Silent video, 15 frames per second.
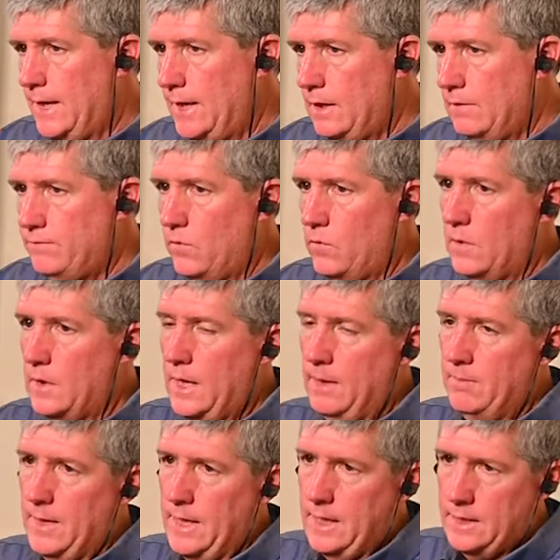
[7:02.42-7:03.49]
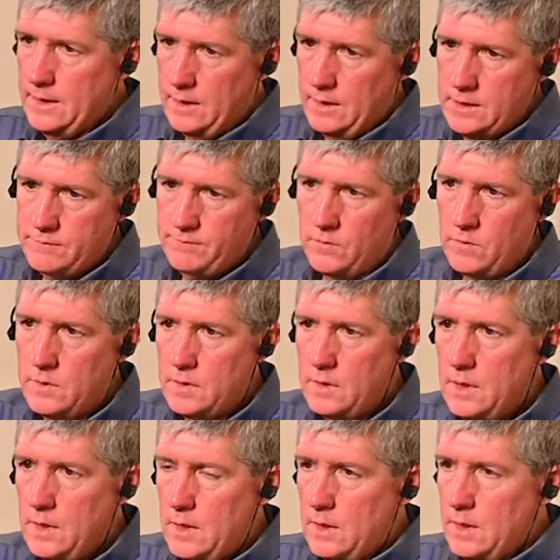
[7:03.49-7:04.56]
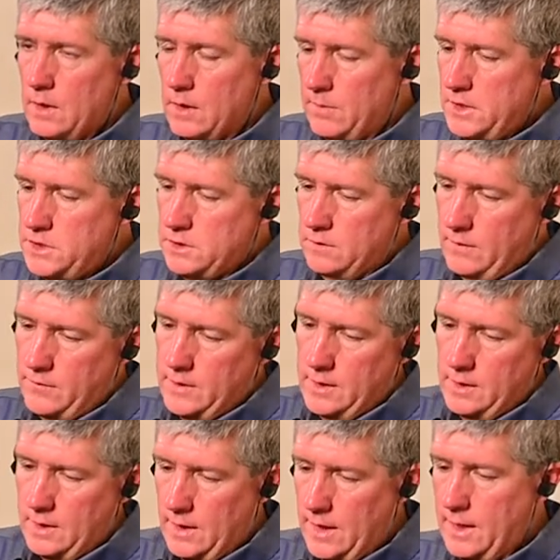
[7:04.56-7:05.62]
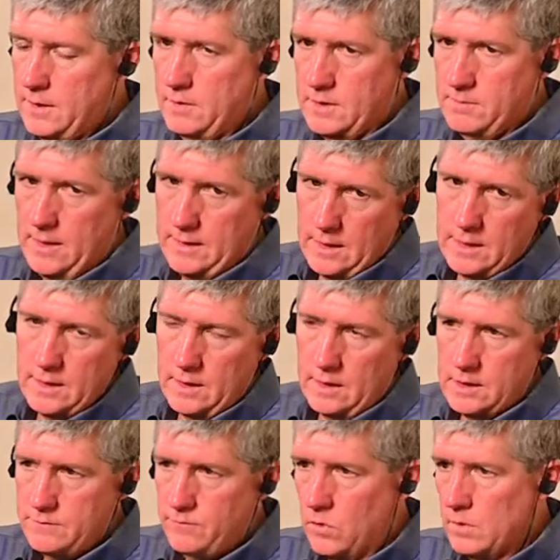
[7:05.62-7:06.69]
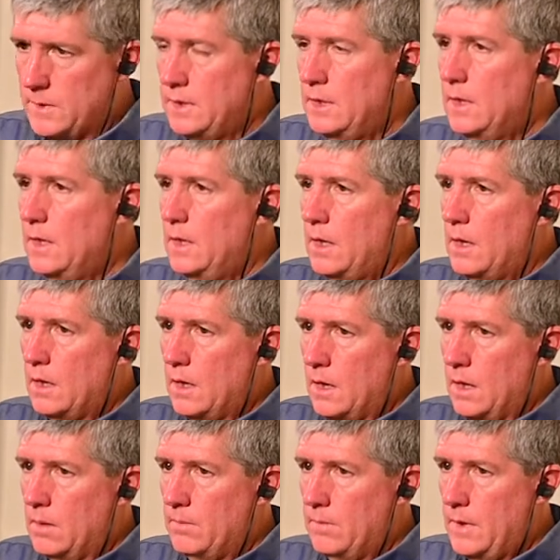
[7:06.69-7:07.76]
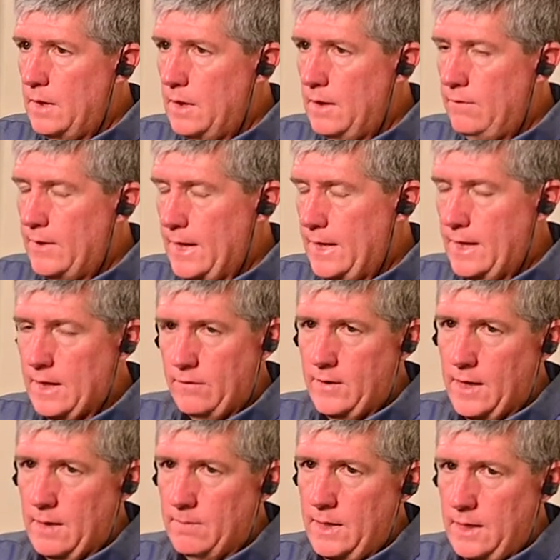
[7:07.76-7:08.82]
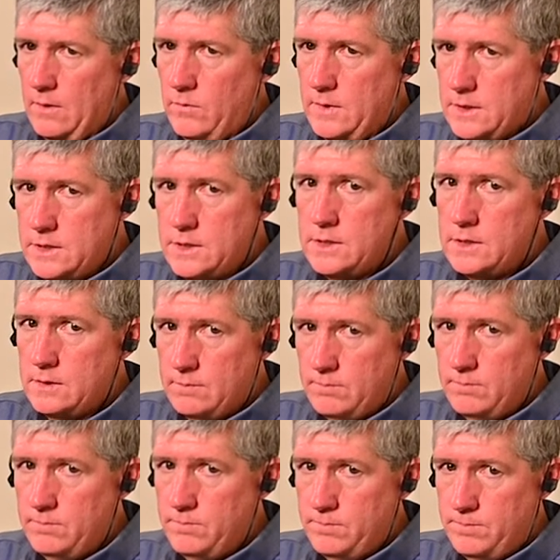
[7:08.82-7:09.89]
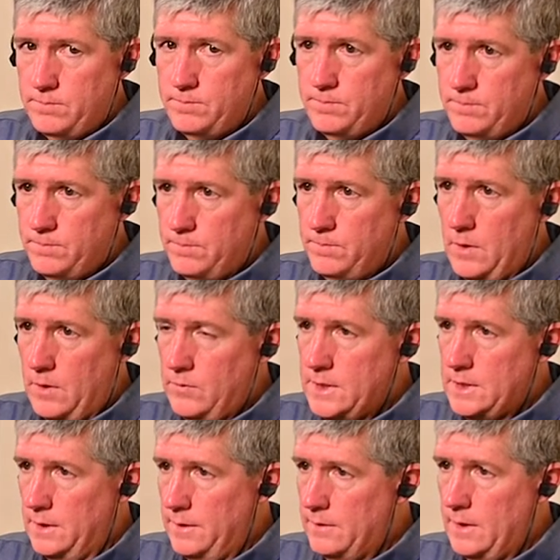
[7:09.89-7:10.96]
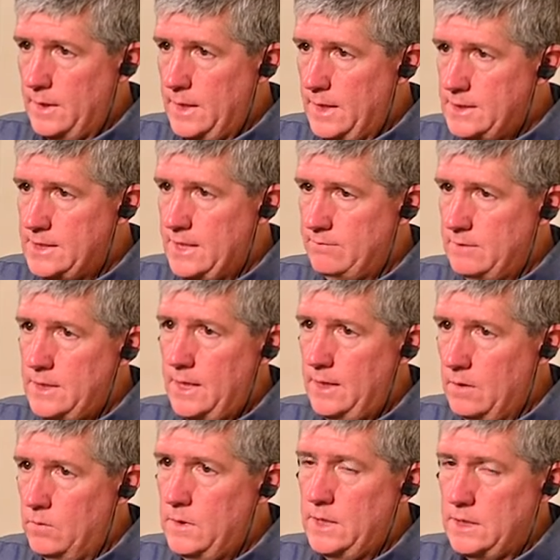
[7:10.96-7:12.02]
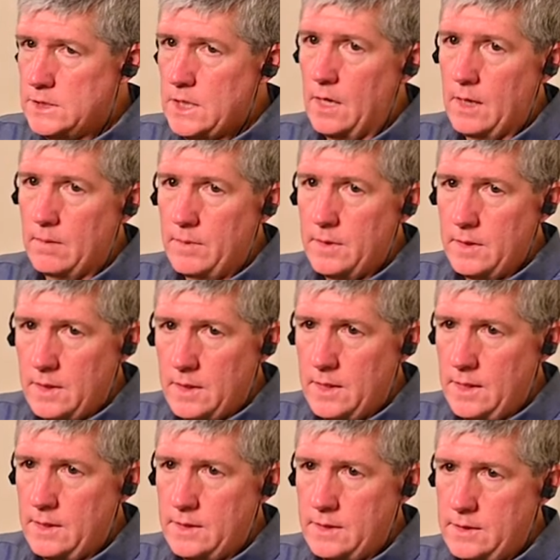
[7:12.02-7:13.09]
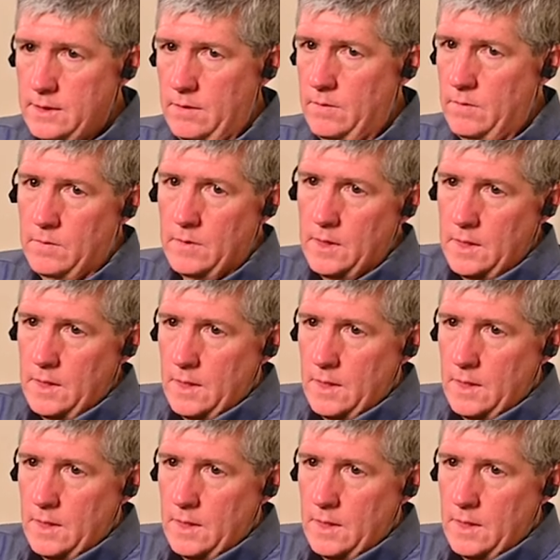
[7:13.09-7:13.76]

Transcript: data for and make hit lists for, or be sure that the editors made the hit list for me, and that kind of thing. It was literally a 7-day-a-week job. And so,